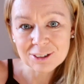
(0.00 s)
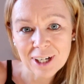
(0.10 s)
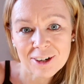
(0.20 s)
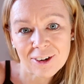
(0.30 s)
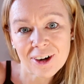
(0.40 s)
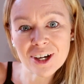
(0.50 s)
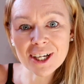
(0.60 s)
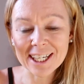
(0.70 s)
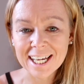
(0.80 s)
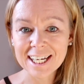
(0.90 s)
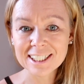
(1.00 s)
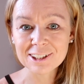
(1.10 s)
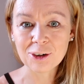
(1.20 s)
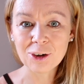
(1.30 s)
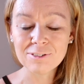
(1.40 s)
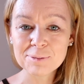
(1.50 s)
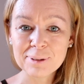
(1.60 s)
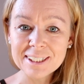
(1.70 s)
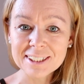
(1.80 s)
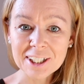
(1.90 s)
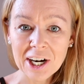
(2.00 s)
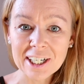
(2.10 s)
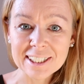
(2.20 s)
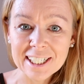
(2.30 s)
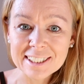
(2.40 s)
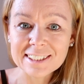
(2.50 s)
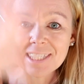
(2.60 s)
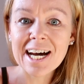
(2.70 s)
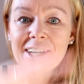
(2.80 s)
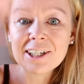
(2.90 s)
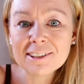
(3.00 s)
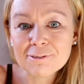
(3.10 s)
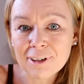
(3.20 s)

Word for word: to Hanoi, getting the COVID PCR test down,